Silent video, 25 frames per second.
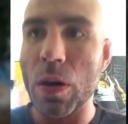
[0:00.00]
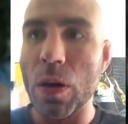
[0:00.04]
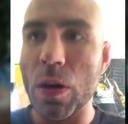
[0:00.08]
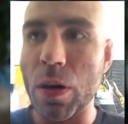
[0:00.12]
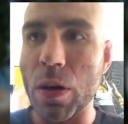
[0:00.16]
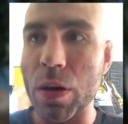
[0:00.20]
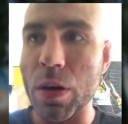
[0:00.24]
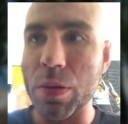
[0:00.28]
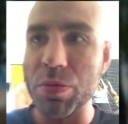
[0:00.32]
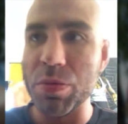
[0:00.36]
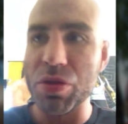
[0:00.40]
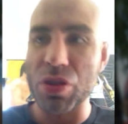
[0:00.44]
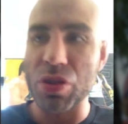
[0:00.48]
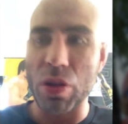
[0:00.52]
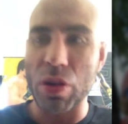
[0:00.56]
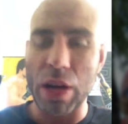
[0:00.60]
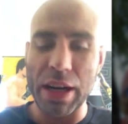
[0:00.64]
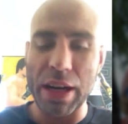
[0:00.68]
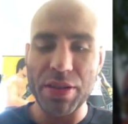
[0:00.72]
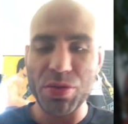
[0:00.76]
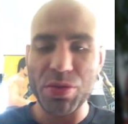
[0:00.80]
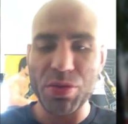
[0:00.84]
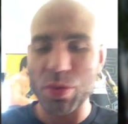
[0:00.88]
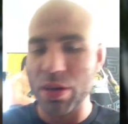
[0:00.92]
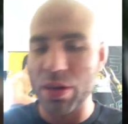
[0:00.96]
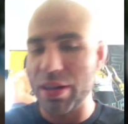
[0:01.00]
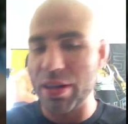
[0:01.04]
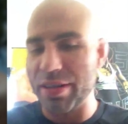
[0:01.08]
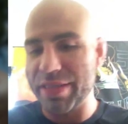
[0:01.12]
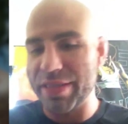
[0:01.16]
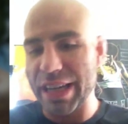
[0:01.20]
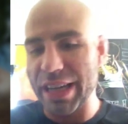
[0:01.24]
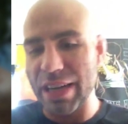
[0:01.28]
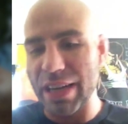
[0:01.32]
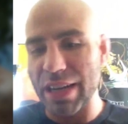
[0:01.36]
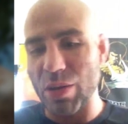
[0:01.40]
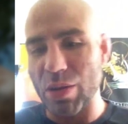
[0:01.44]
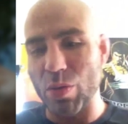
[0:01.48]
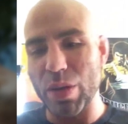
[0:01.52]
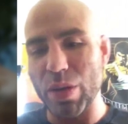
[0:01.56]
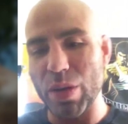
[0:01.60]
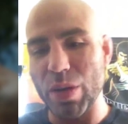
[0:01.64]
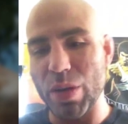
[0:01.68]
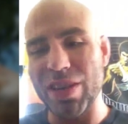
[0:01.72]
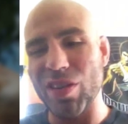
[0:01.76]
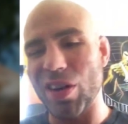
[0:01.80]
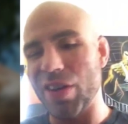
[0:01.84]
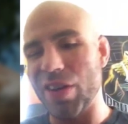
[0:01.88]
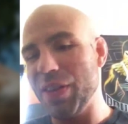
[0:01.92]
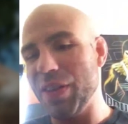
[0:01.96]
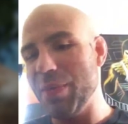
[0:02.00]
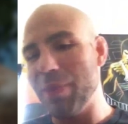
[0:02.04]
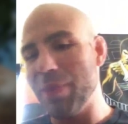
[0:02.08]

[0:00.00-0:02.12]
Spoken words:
So I just wanted to take a week off,